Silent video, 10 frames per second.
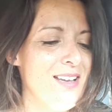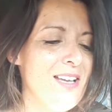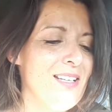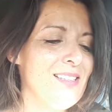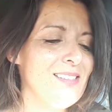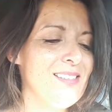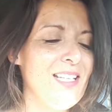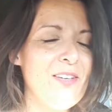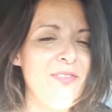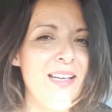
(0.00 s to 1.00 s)
See how
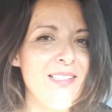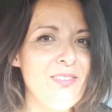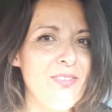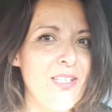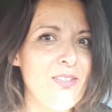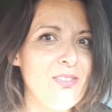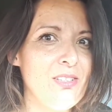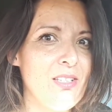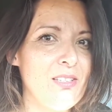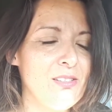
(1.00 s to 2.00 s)
fast the Father
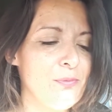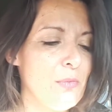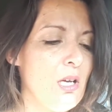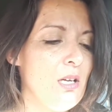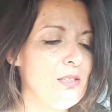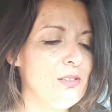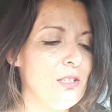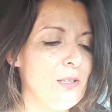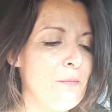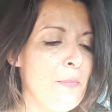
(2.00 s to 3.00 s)
talks?
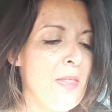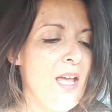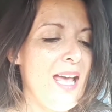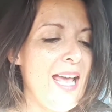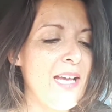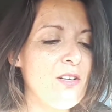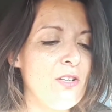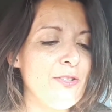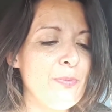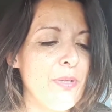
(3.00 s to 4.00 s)
And our
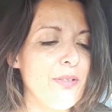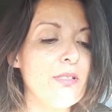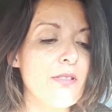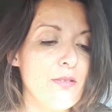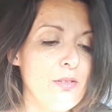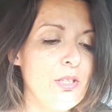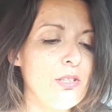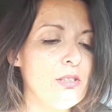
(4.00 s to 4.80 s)
spirits alert.